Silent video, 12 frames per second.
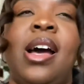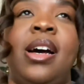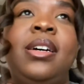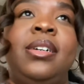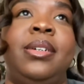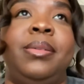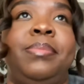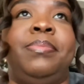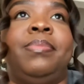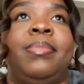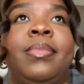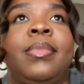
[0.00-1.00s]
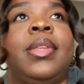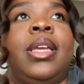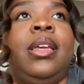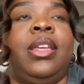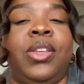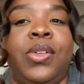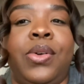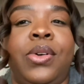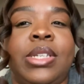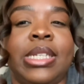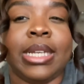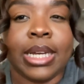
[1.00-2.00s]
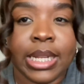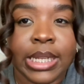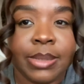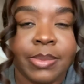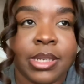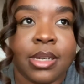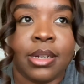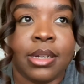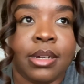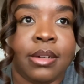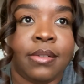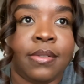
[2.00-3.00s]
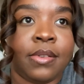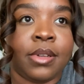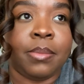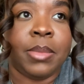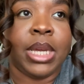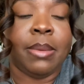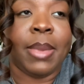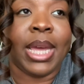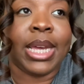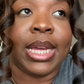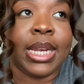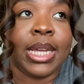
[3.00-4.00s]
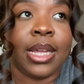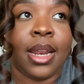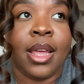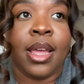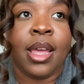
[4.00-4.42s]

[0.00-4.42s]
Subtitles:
You'll see clips of me making it.